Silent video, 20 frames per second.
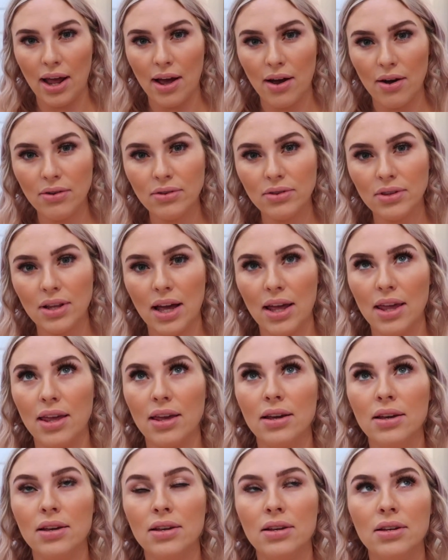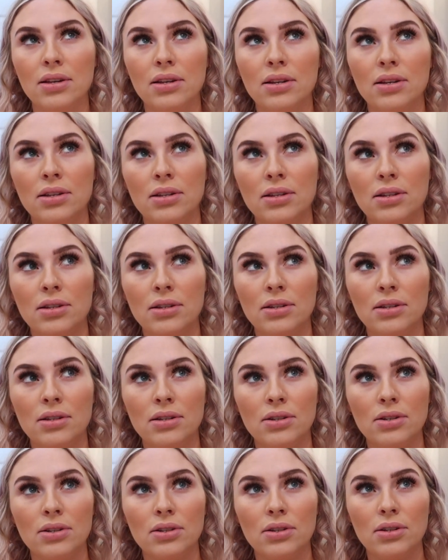out like
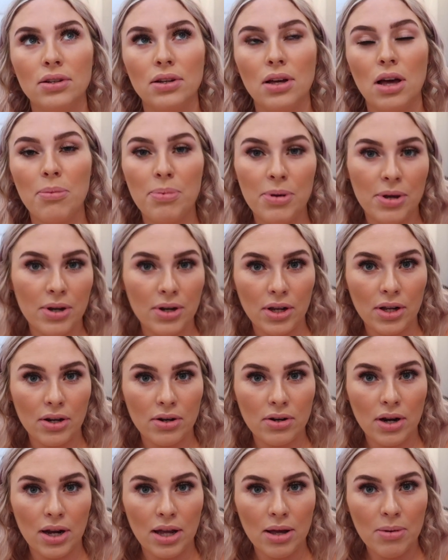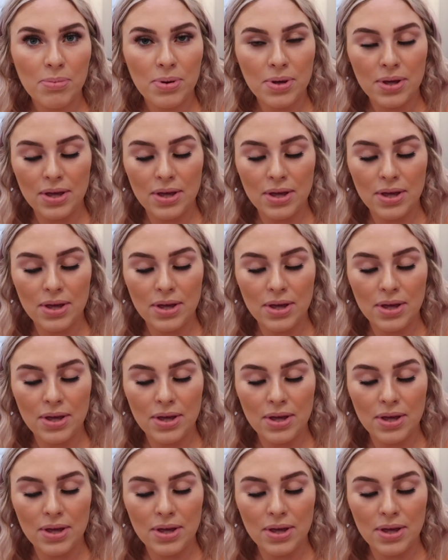a period cramp.